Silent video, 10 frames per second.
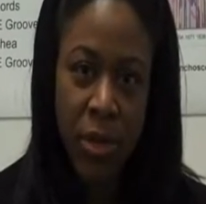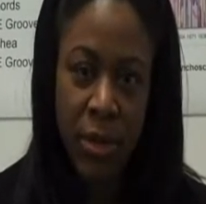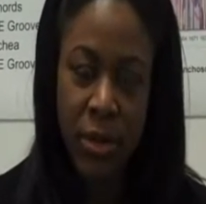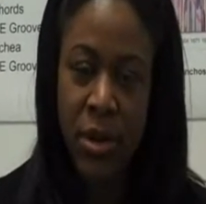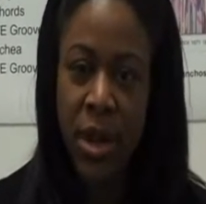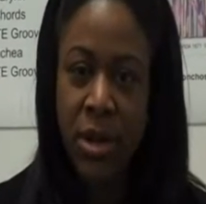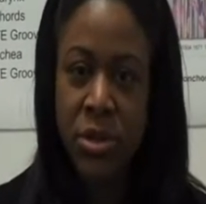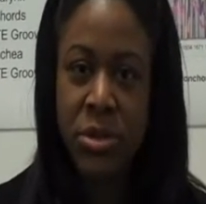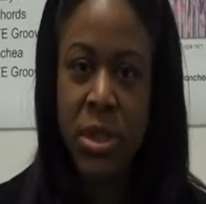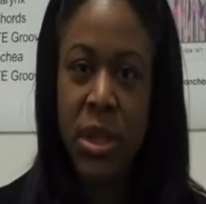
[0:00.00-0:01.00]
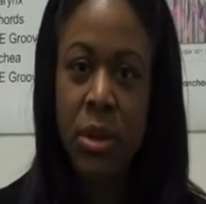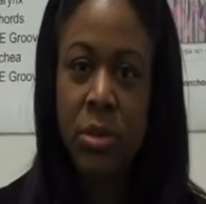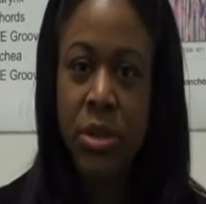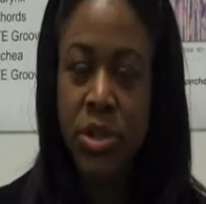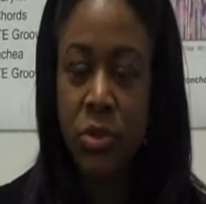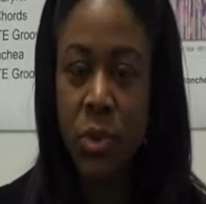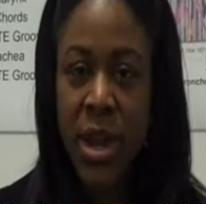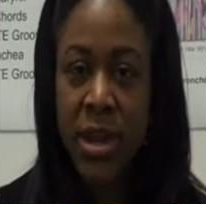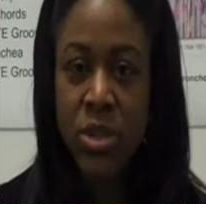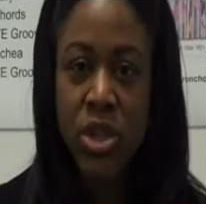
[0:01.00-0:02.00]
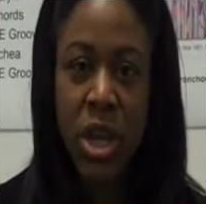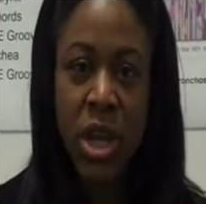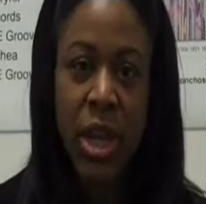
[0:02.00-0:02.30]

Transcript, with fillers: they learned how to use a needle and syringe,